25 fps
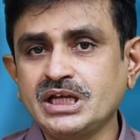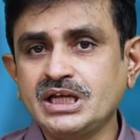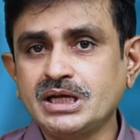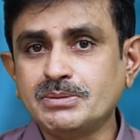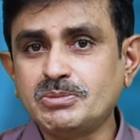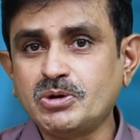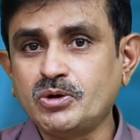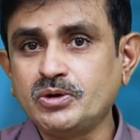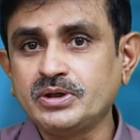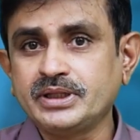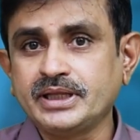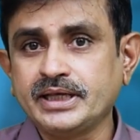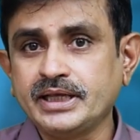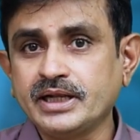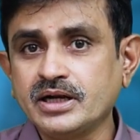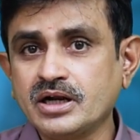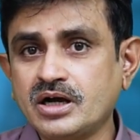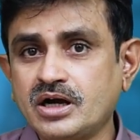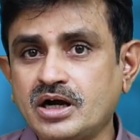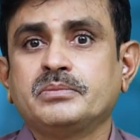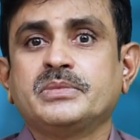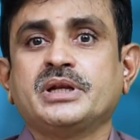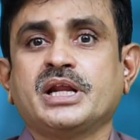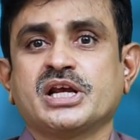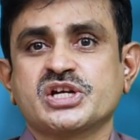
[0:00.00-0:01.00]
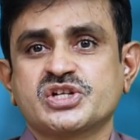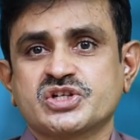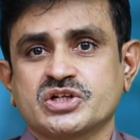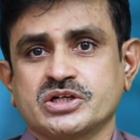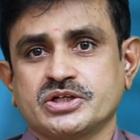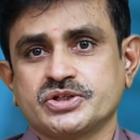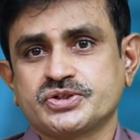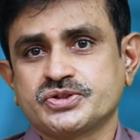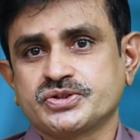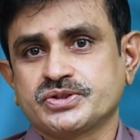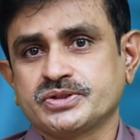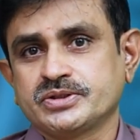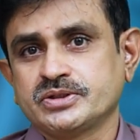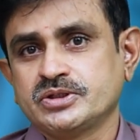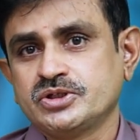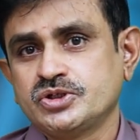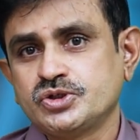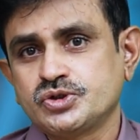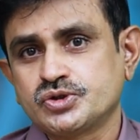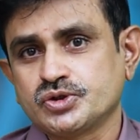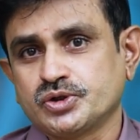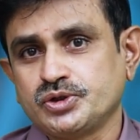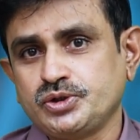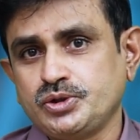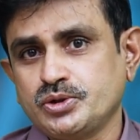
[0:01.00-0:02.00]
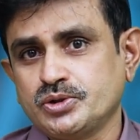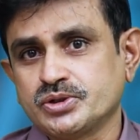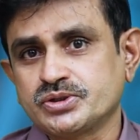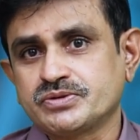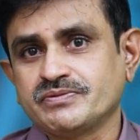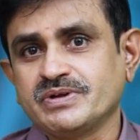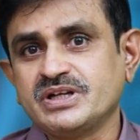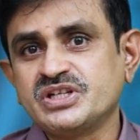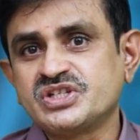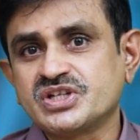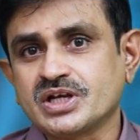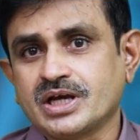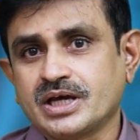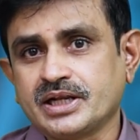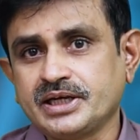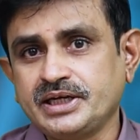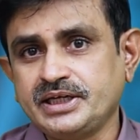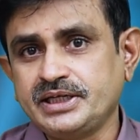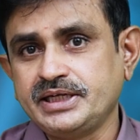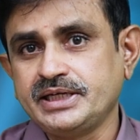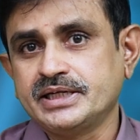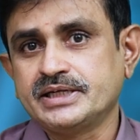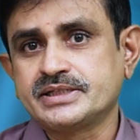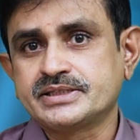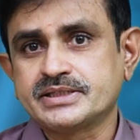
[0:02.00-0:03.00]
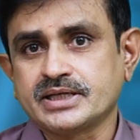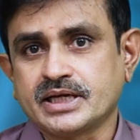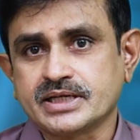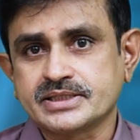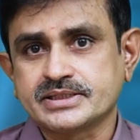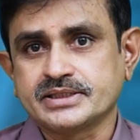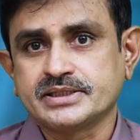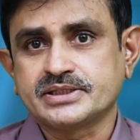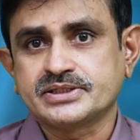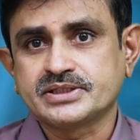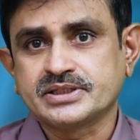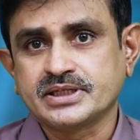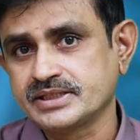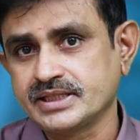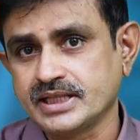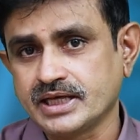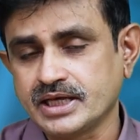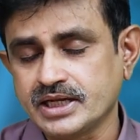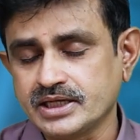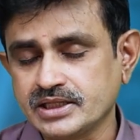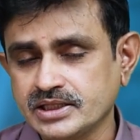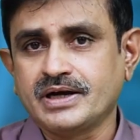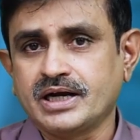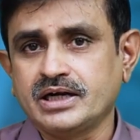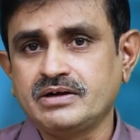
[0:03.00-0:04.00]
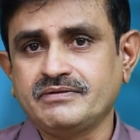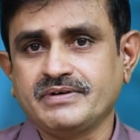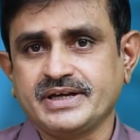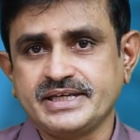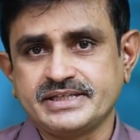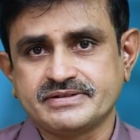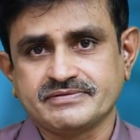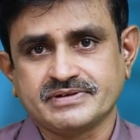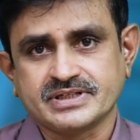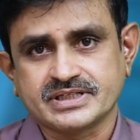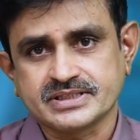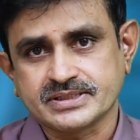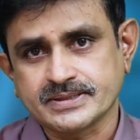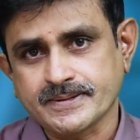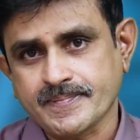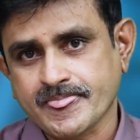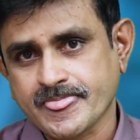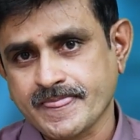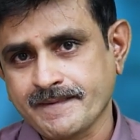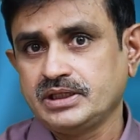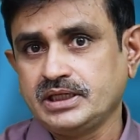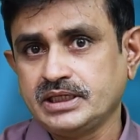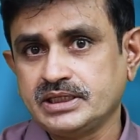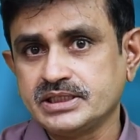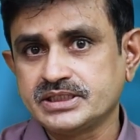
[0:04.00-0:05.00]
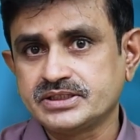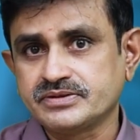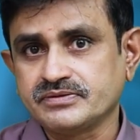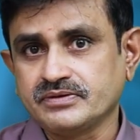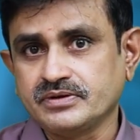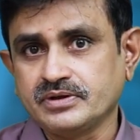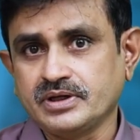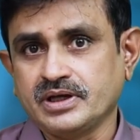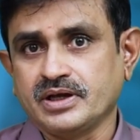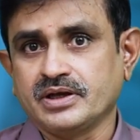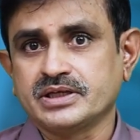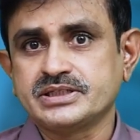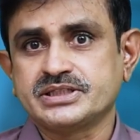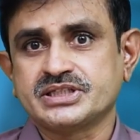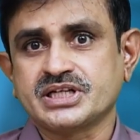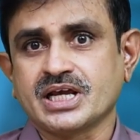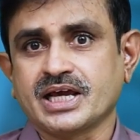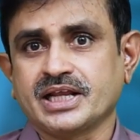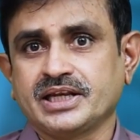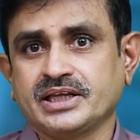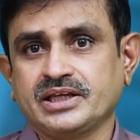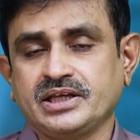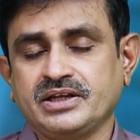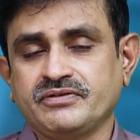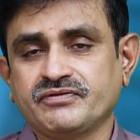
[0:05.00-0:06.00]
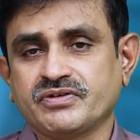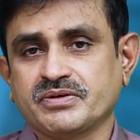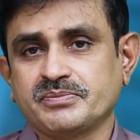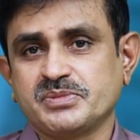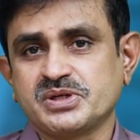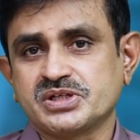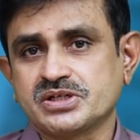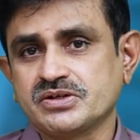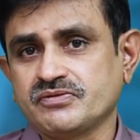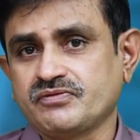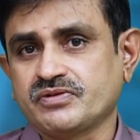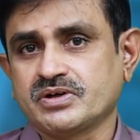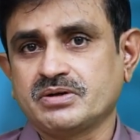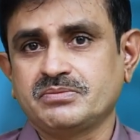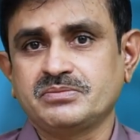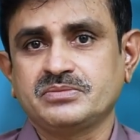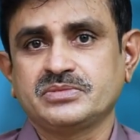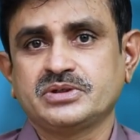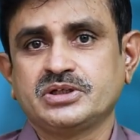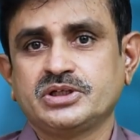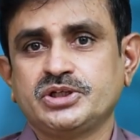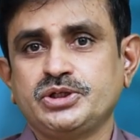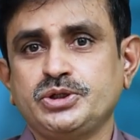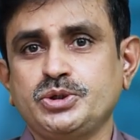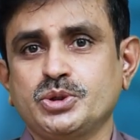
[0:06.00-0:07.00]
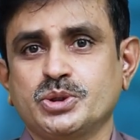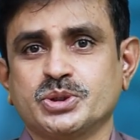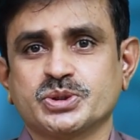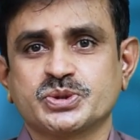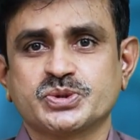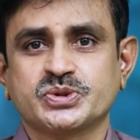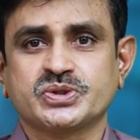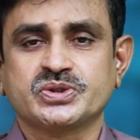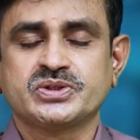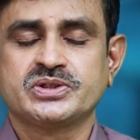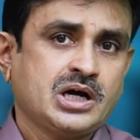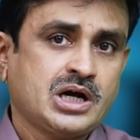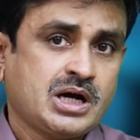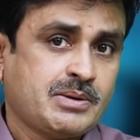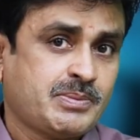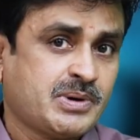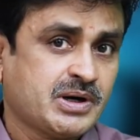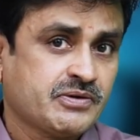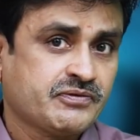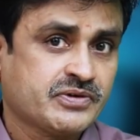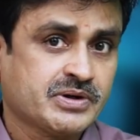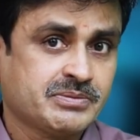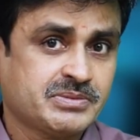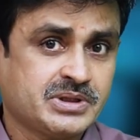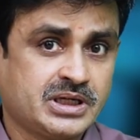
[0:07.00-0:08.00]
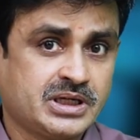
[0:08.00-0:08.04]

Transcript: about their nationals. So US will share Indians' assets there and vice versa. It is sharing information from US. Apart from